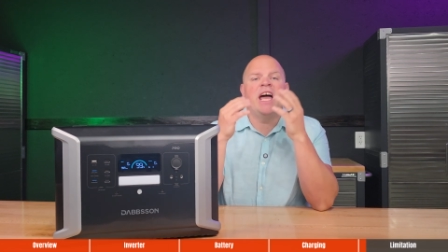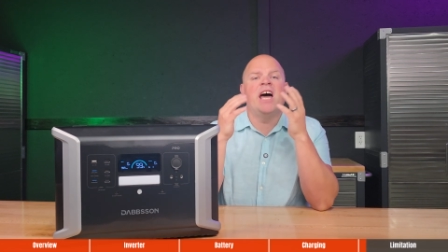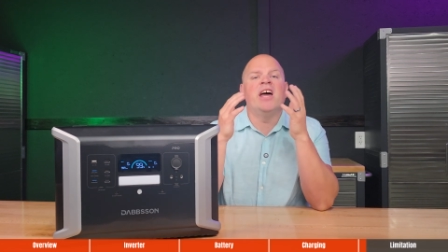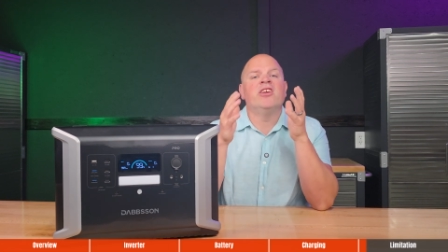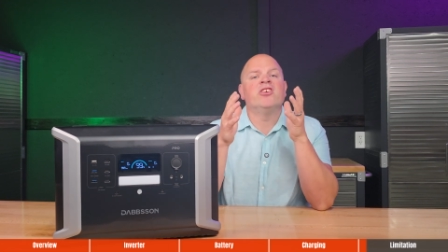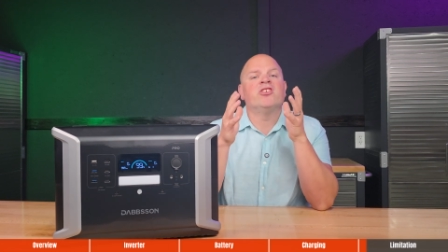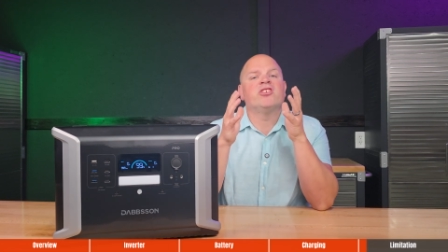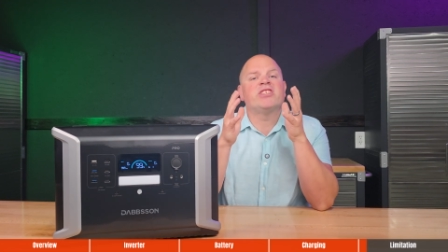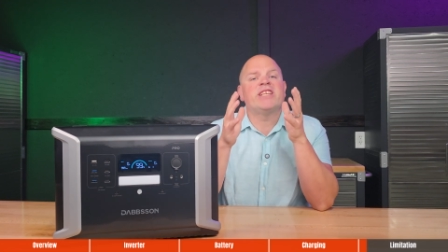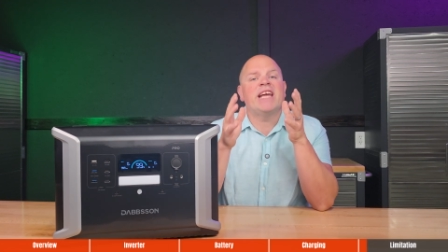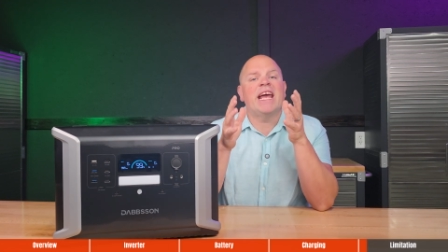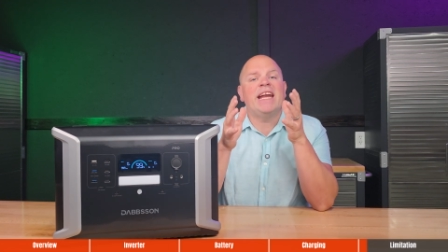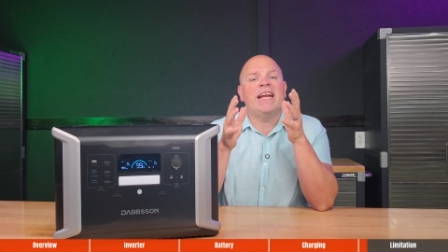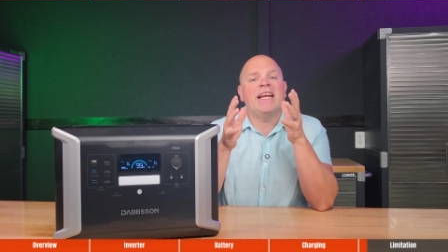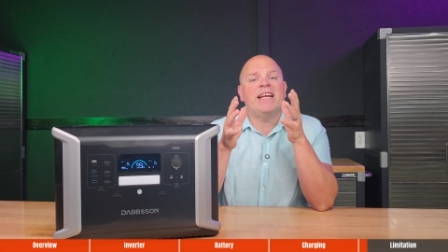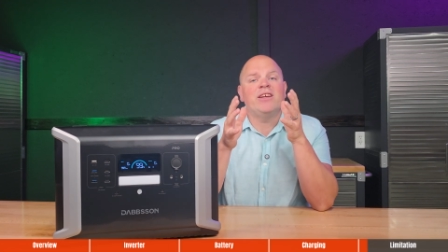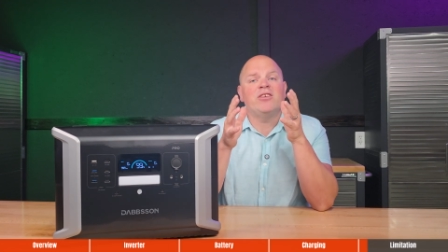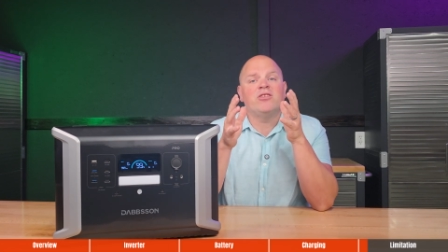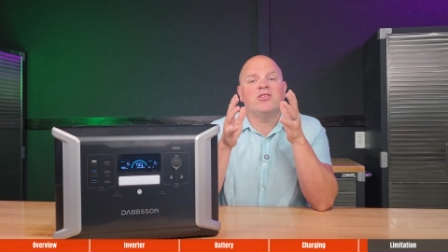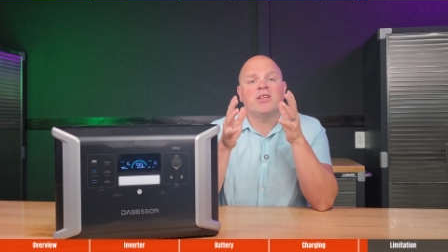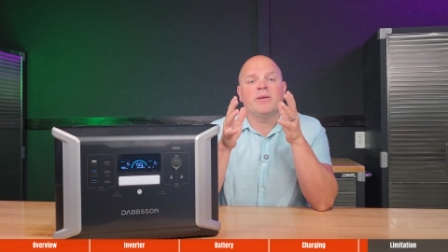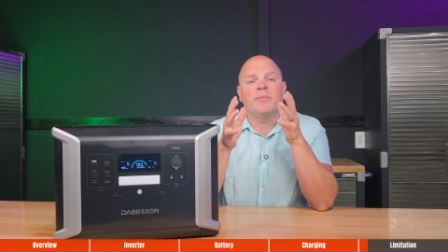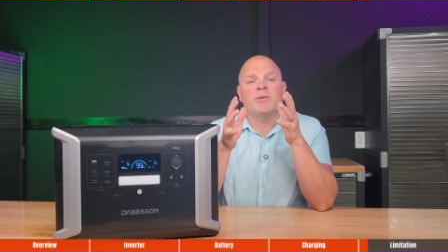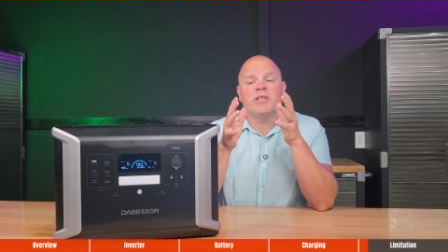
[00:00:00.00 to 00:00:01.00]
Understanding
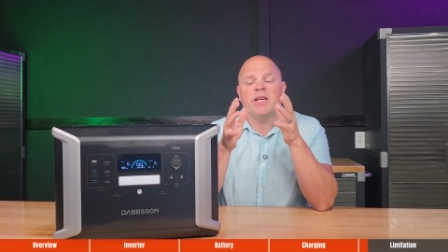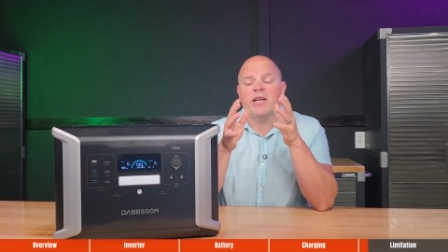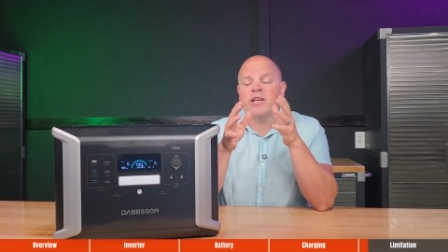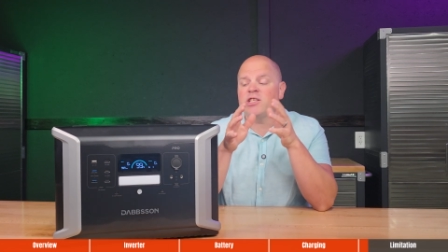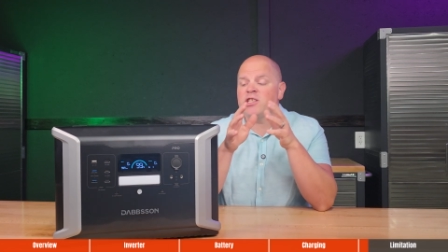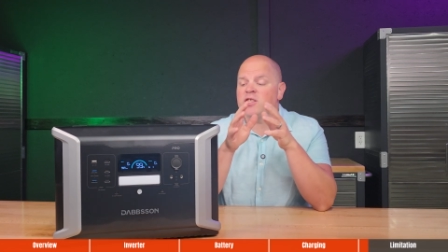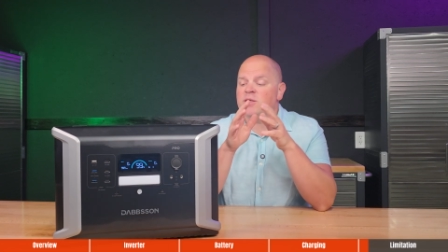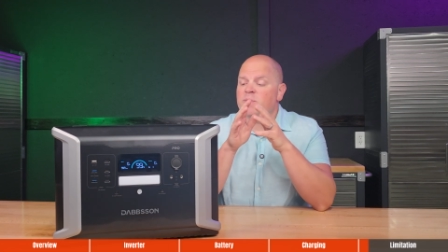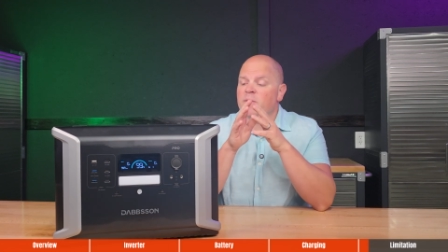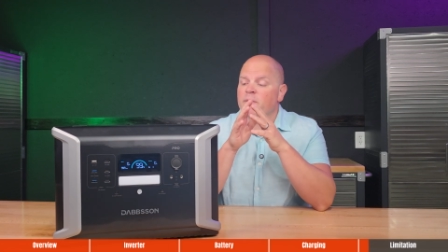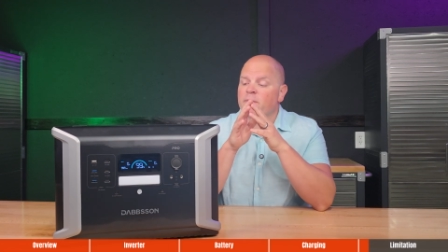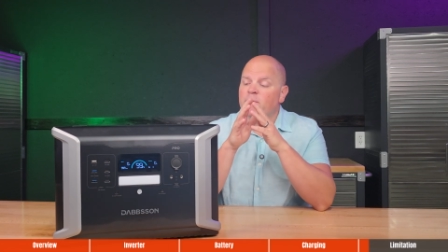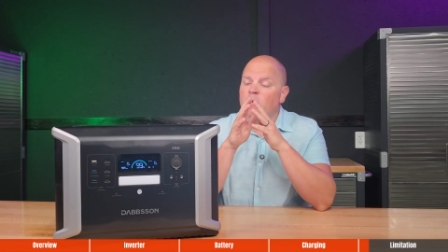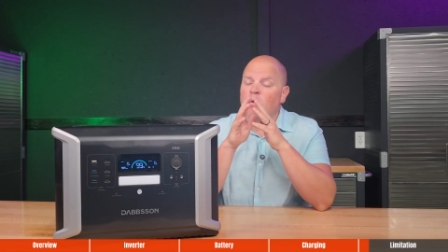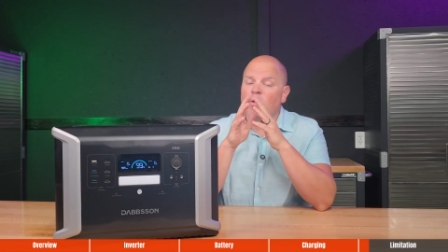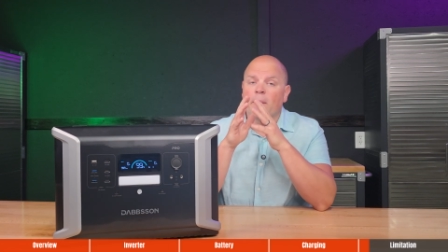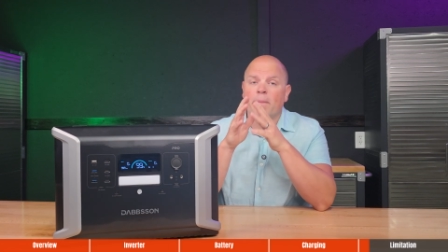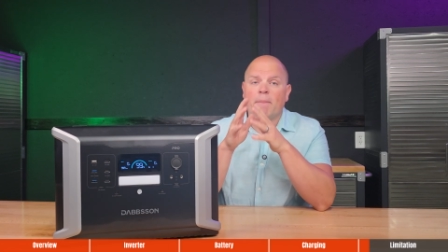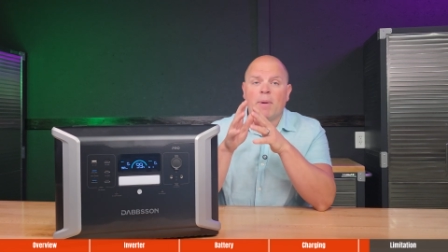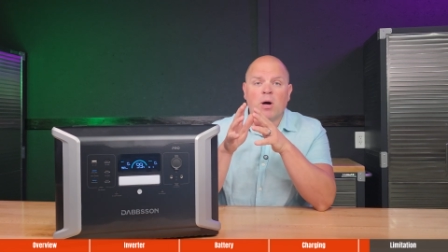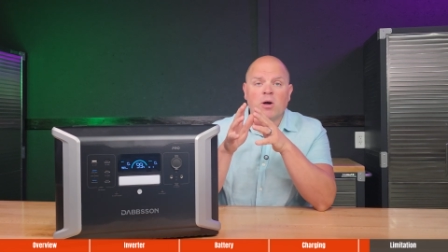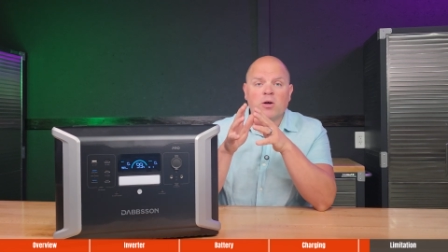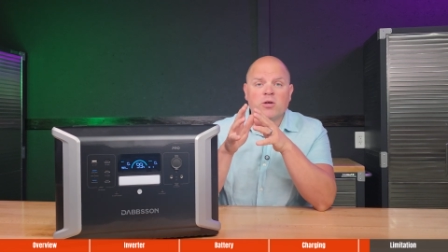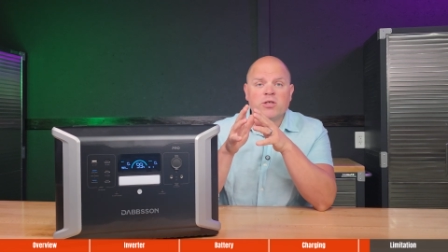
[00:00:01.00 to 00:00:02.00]
those limitations before
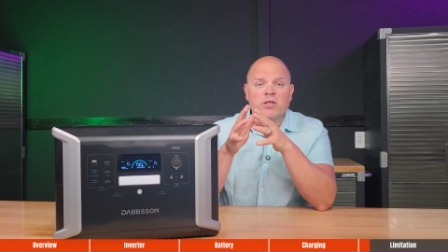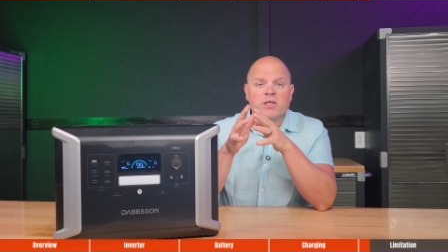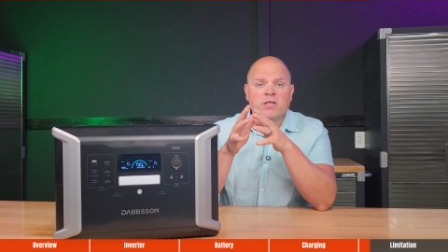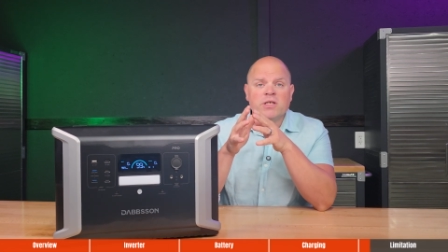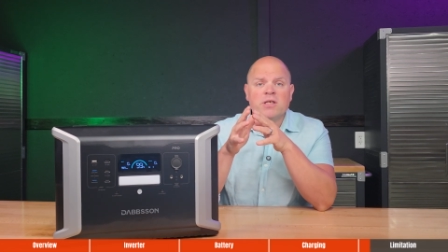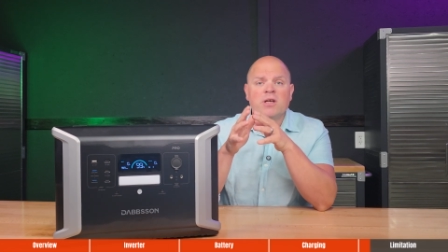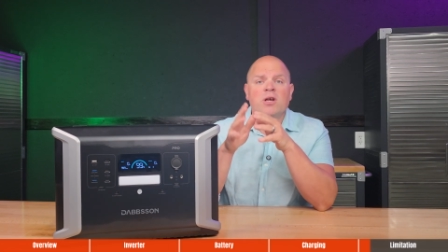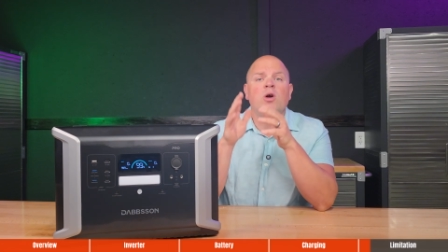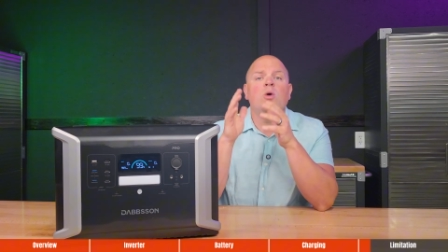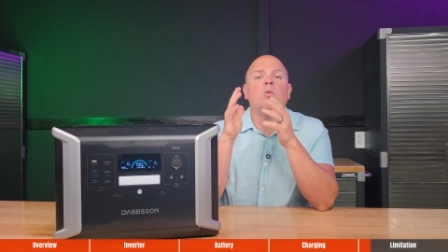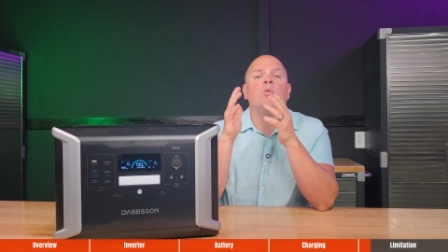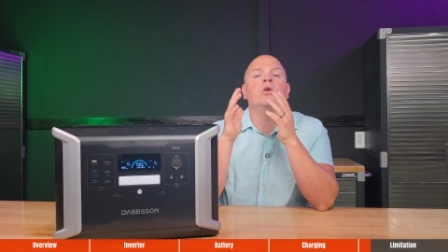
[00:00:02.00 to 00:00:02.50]
purchase